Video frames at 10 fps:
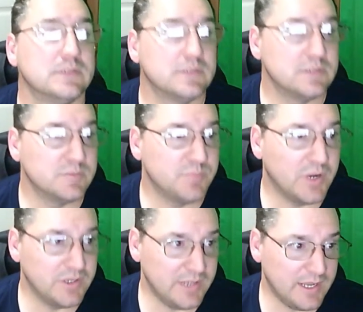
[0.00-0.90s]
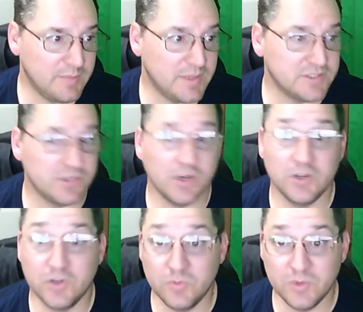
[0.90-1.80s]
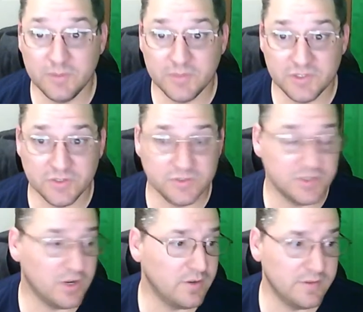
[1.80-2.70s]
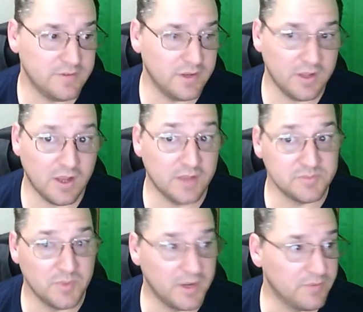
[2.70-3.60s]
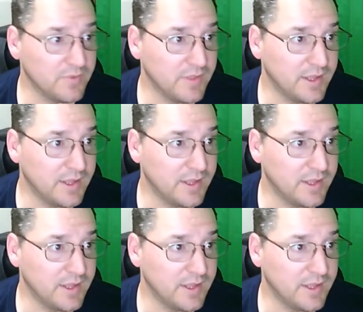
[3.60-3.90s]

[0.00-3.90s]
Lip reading: Part Daddy makes a darn good one, but it's going to cost money for that.